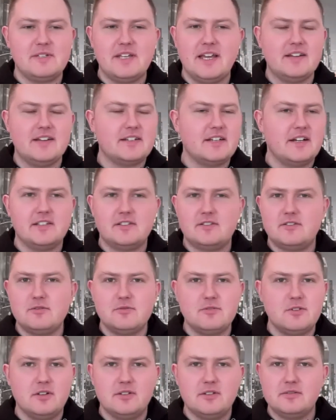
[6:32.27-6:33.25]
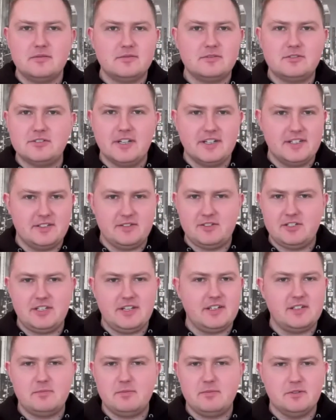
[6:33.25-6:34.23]
Yeah, guys, do not try and do
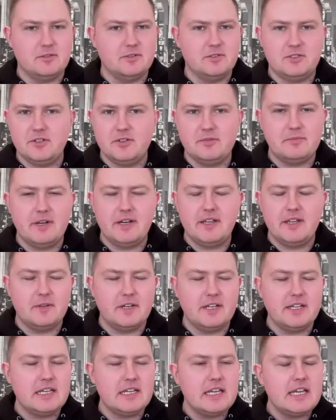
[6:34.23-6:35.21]
Shakespeare on Zoom, by the way.